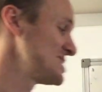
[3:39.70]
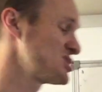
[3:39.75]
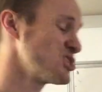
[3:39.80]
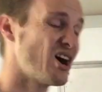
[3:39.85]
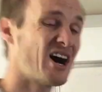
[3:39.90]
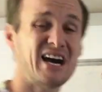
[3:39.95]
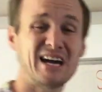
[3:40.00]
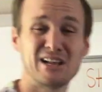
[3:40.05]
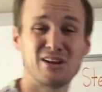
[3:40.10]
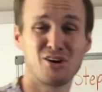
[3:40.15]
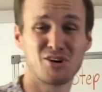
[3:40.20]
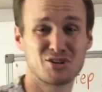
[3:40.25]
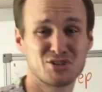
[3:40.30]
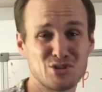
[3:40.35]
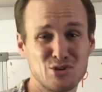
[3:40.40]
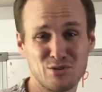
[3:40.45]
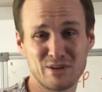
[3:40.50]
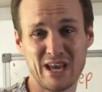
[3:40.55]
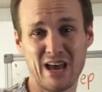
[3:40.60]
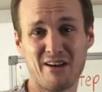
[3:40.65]
dialogue,
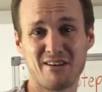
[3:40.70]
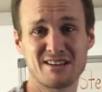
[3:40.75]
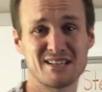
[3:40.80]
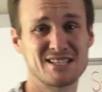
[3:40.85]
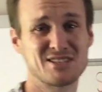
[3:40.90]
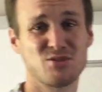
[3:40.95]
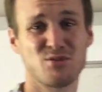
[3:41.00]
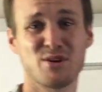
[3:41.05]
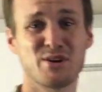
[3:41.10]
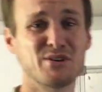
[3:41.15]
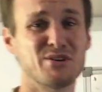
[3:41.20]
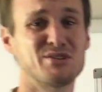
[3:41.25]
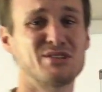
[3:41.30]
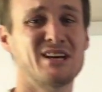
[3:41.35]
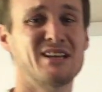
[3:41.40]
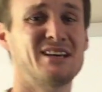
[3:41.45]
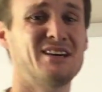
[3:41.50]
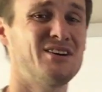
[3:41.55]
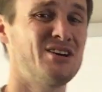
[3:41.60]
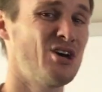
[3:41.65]
two characters talking to each
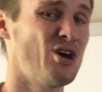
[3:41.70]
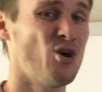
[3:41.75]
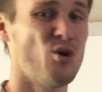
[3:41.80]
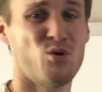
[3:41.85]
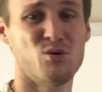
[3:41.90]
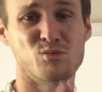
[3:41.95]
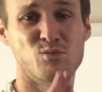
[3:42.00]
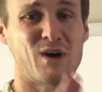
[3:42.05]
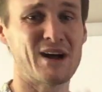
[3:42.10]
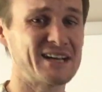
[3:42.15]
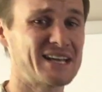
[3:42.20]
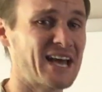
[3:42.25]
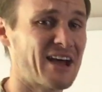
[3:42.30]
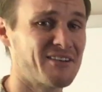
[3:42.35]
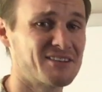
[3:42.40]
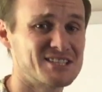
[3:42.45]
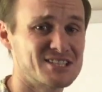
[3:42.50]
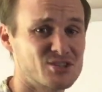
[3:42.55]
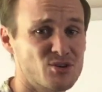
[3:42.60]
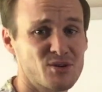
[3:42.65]
other, or one
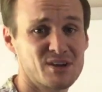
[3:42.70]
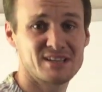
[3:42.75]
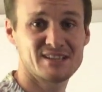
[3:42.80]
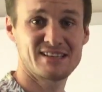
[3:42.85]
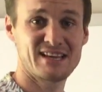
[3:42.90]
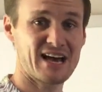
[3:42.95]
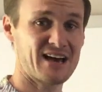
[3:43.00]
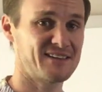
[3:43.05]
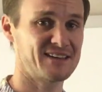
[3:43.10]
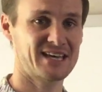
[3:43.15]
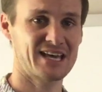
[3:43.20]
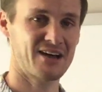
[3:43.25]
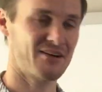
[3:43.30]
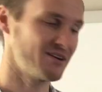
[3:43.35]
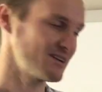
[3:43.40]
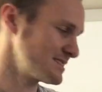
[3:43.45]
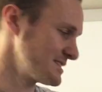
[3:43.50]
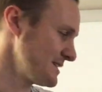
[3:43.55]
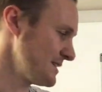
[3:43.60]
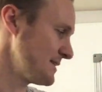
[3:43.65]
character talking to the other
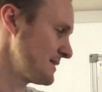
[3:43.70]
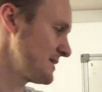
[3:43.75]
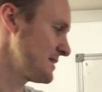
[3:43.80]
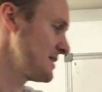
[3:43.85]
character,